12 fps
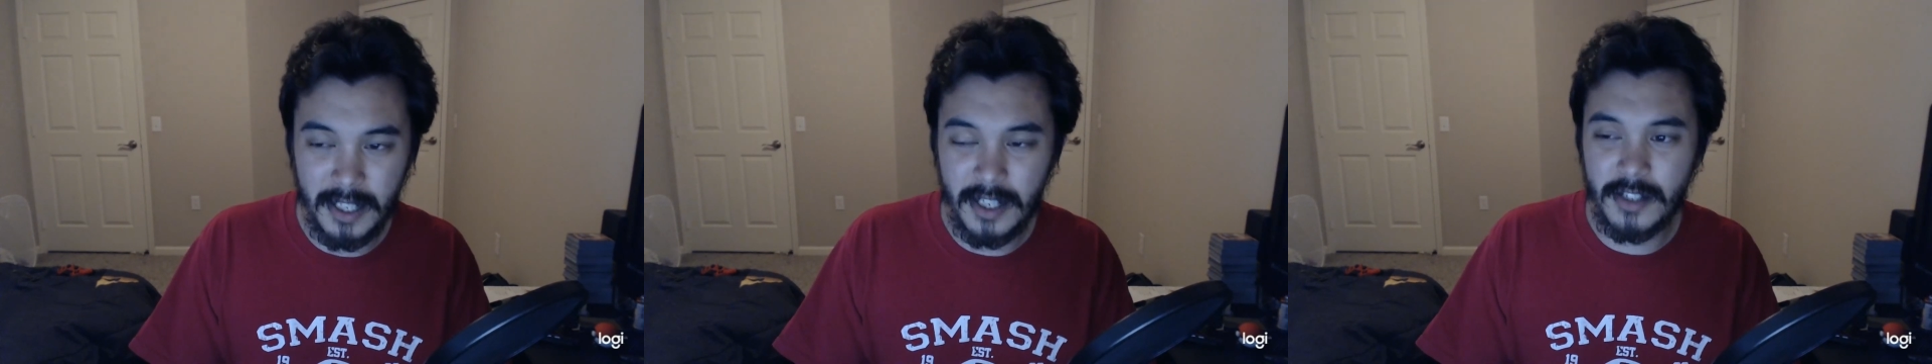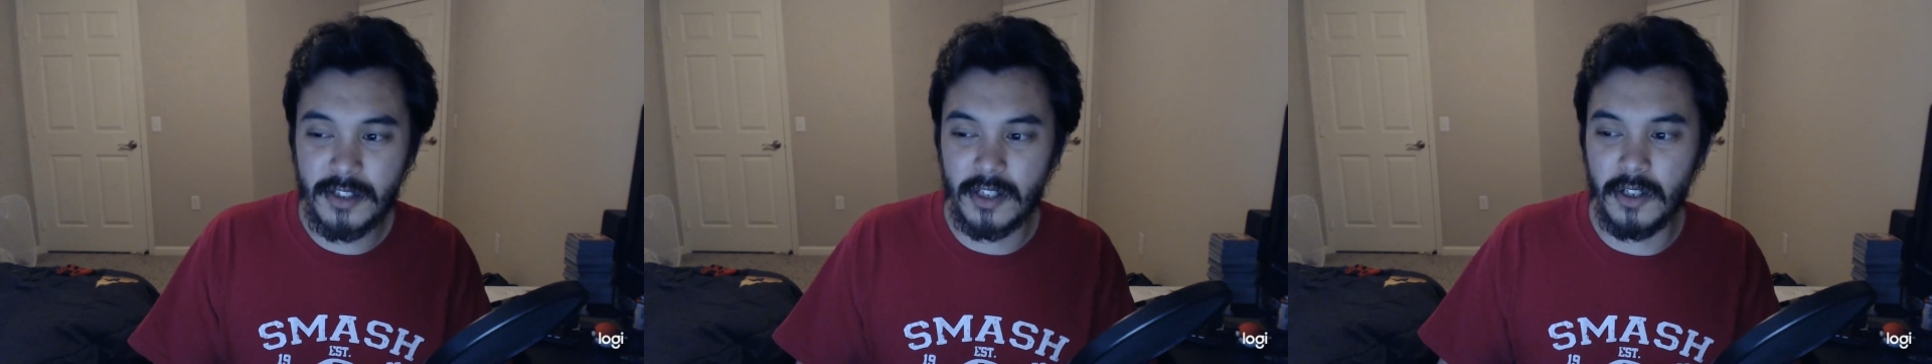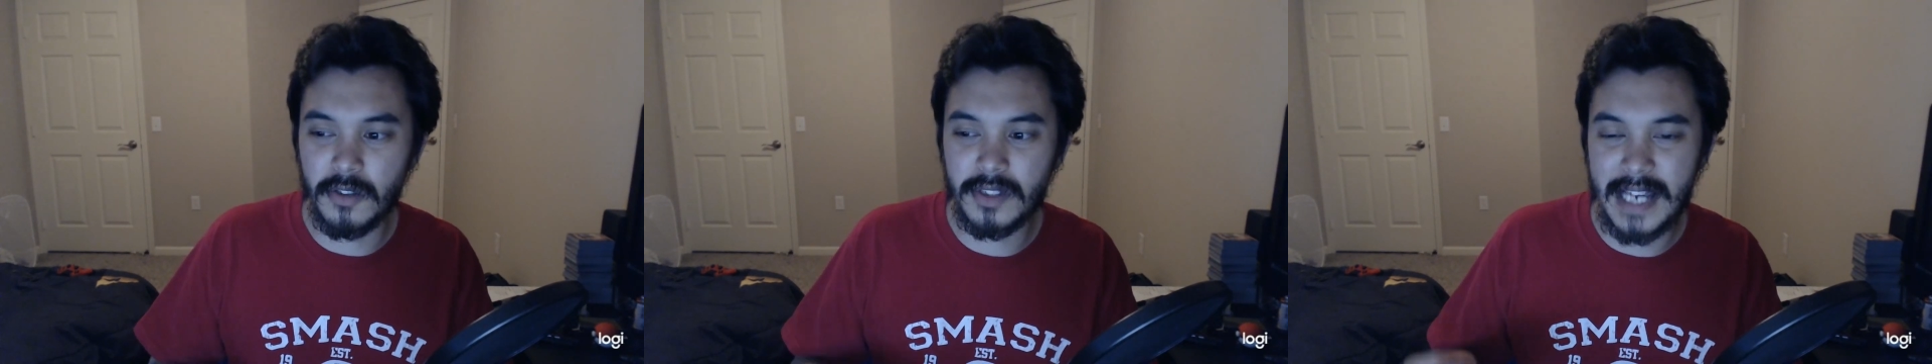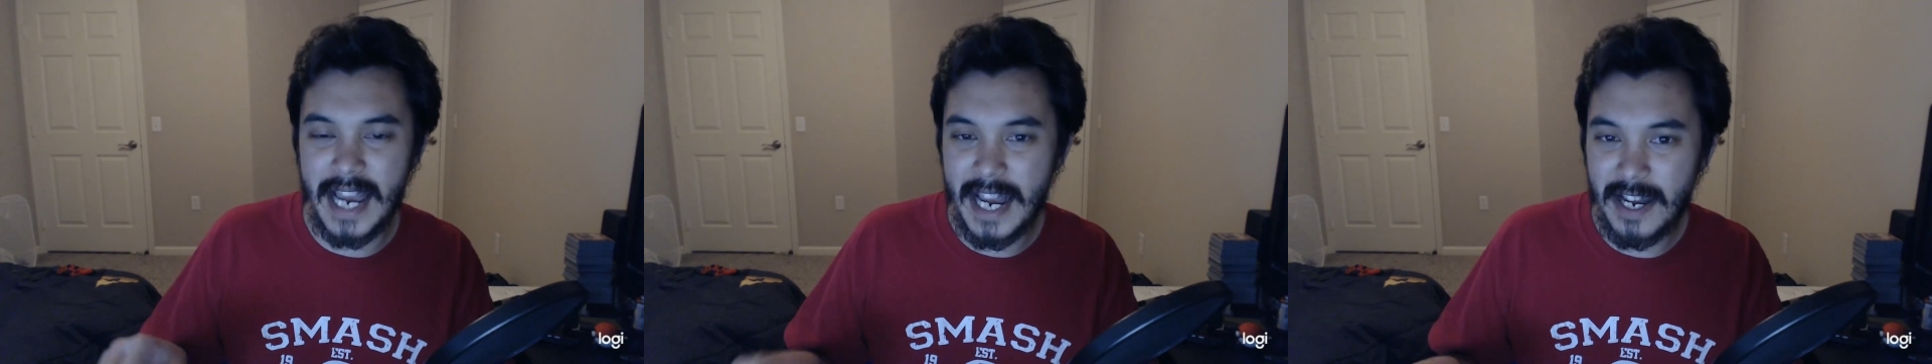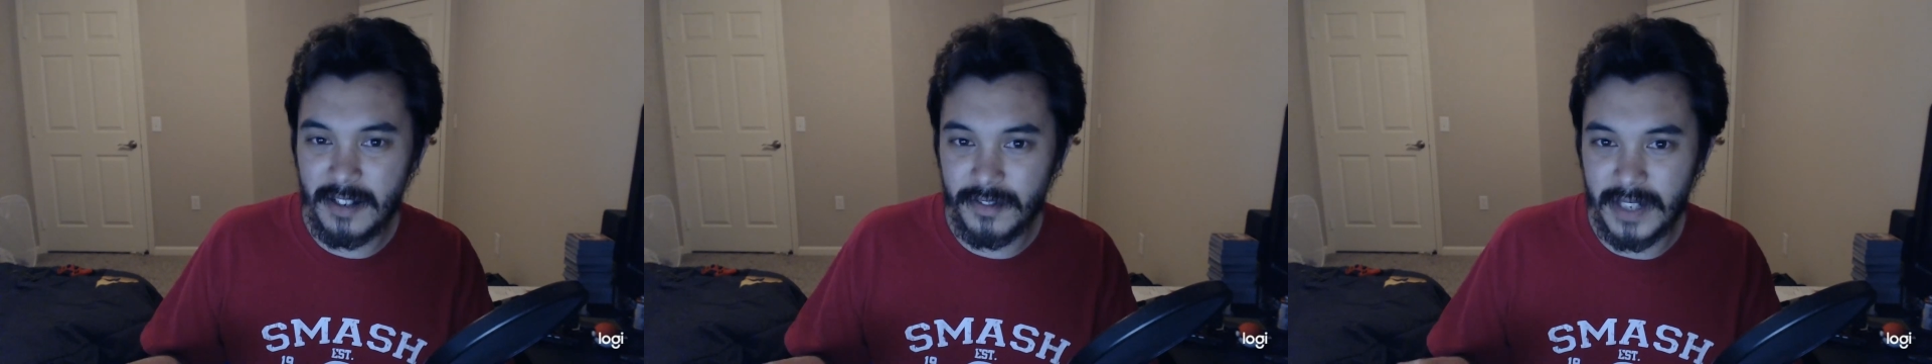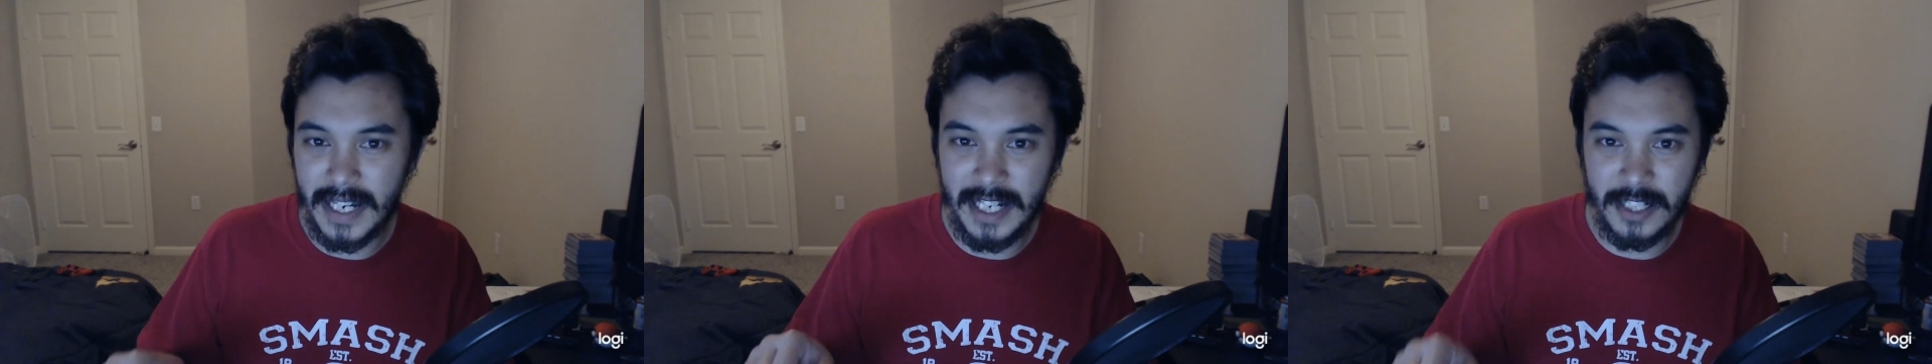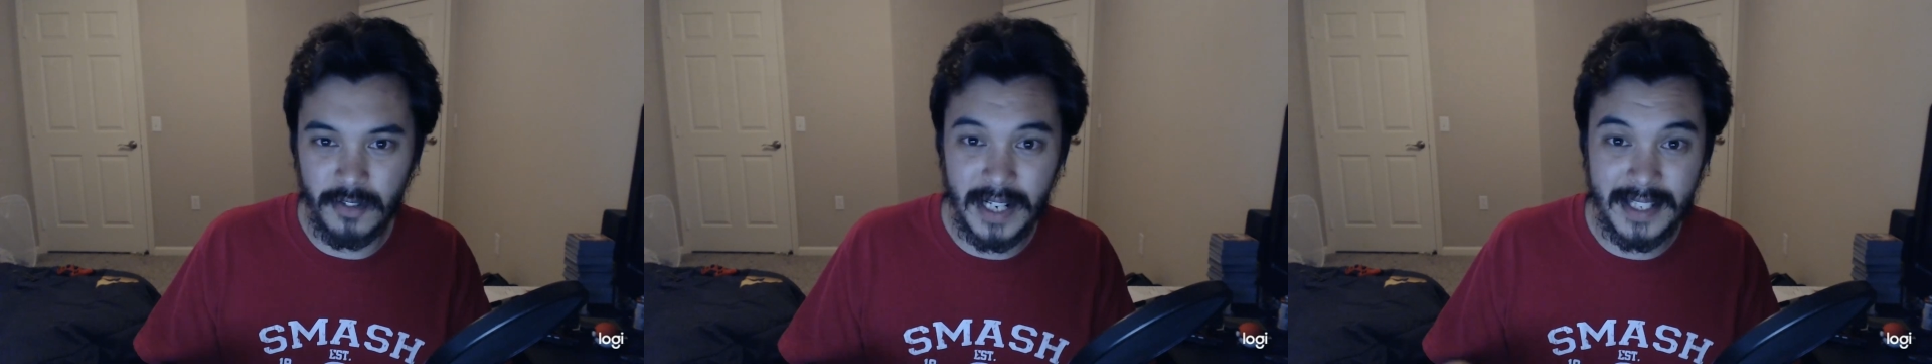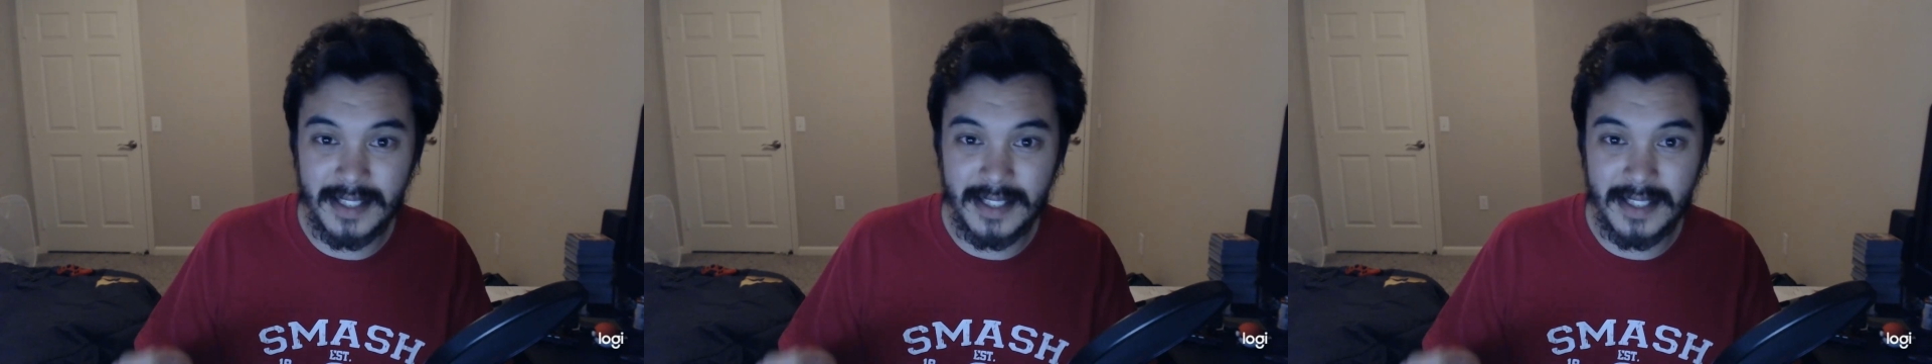So to have a direct